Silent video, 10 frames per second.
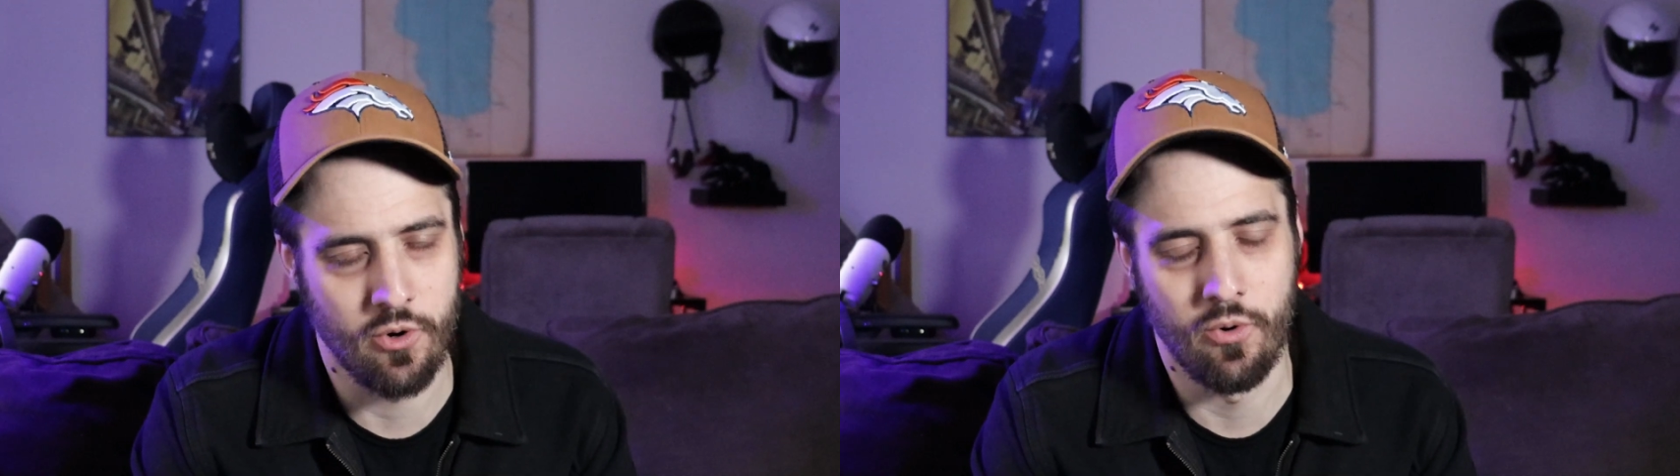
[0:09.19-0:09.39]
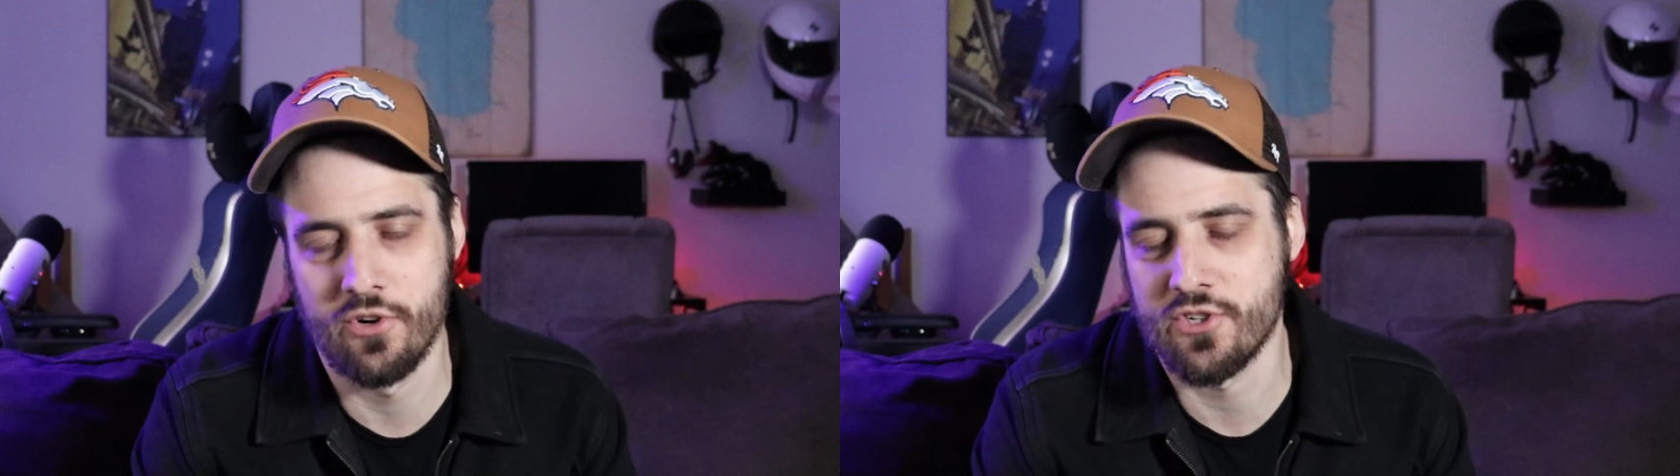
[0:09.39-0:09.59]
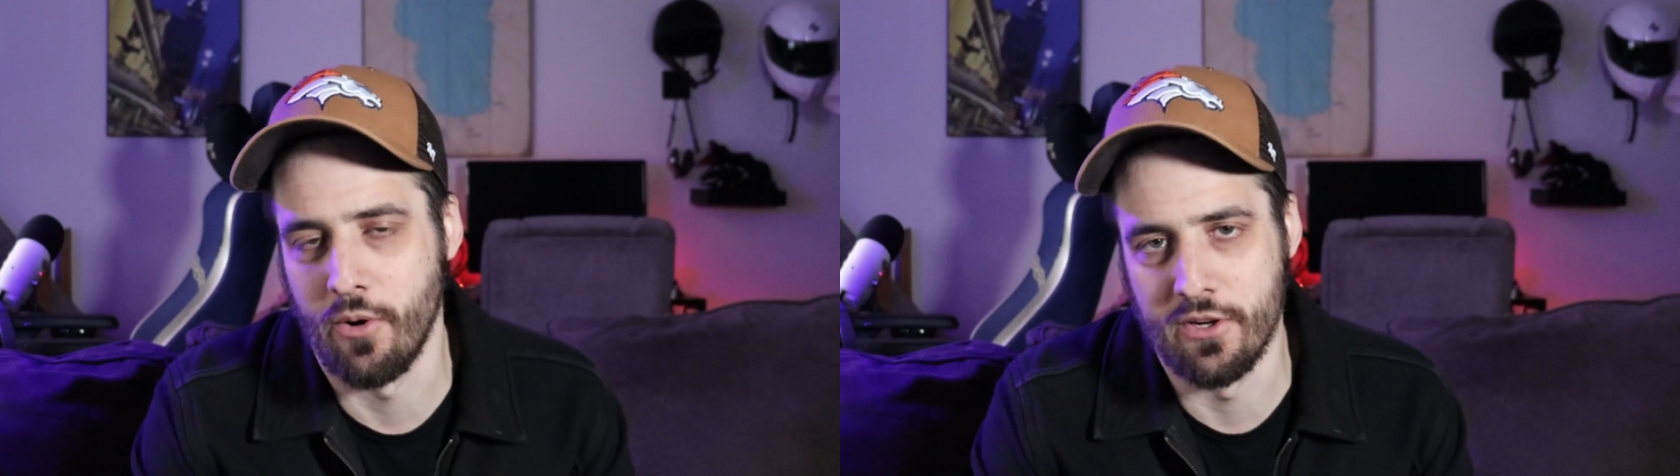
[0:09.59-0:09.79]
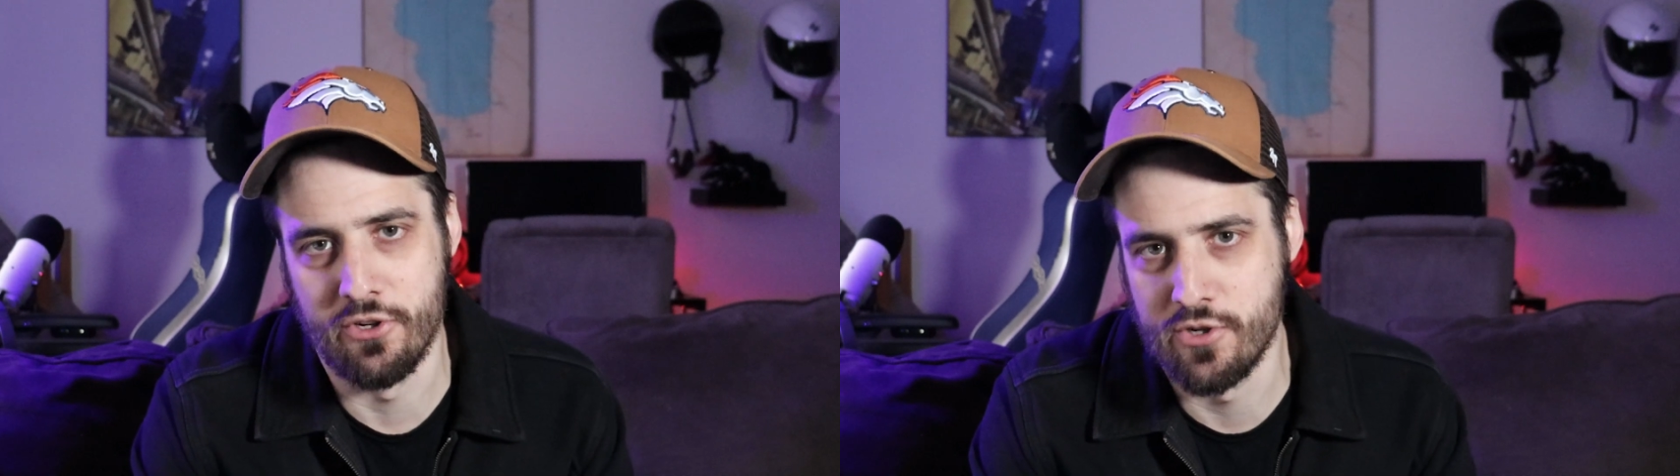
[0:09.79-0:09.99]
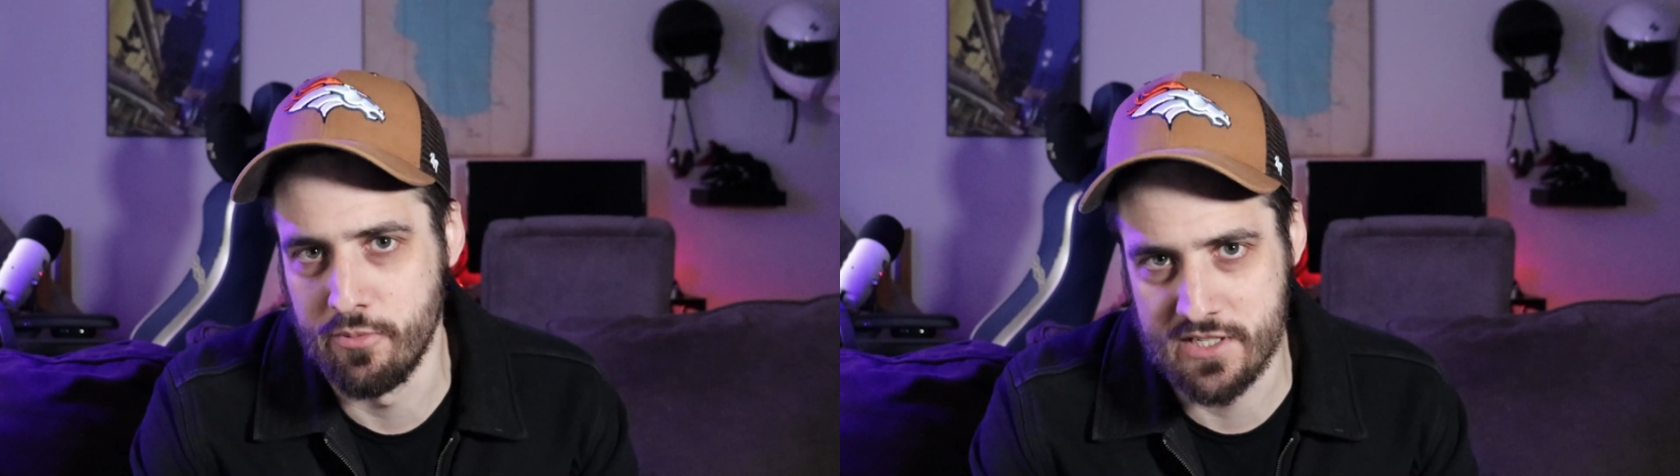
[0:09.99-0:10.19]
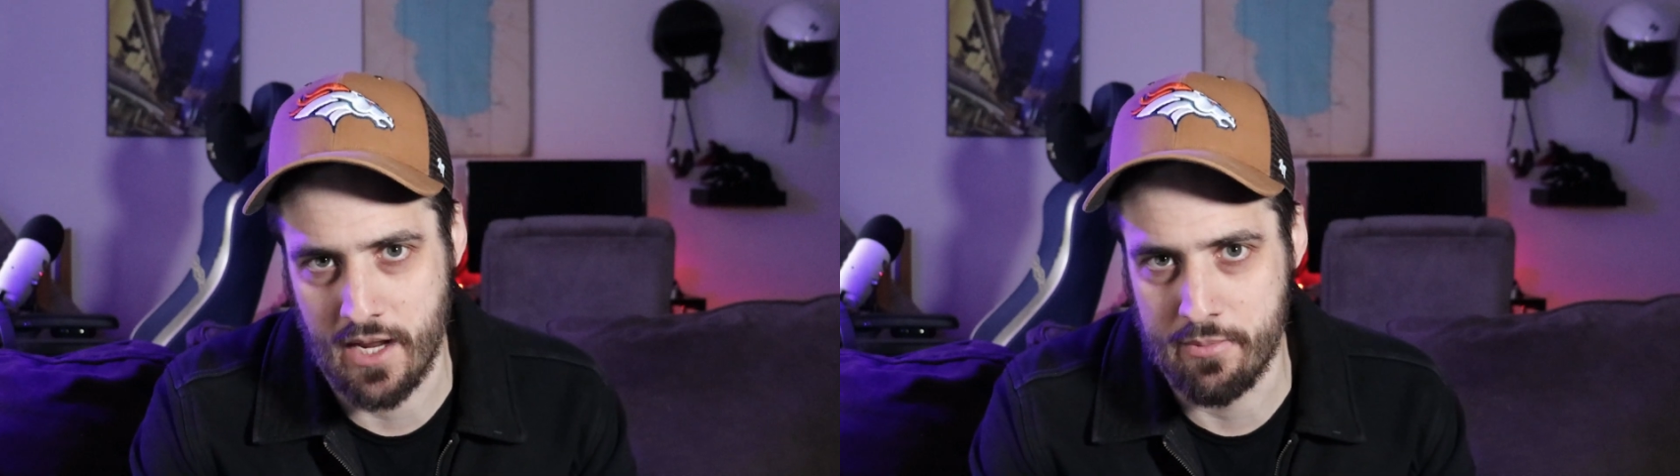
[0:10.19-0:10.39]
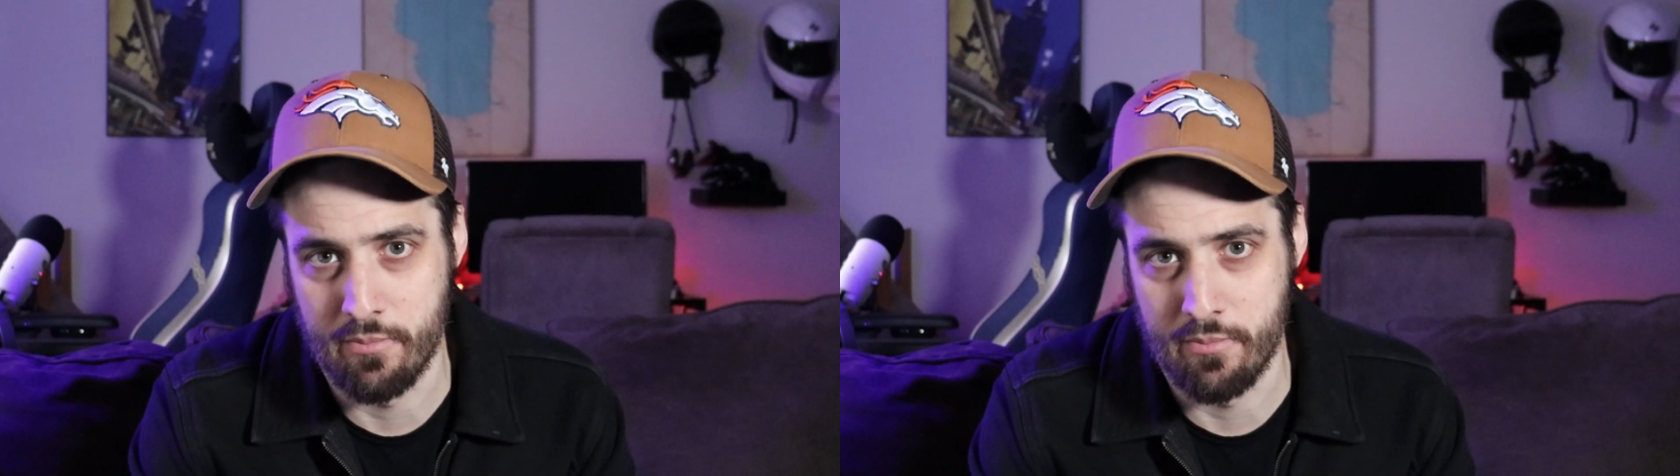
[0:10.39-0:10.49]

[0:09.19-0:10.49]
or just go on YouTube and type in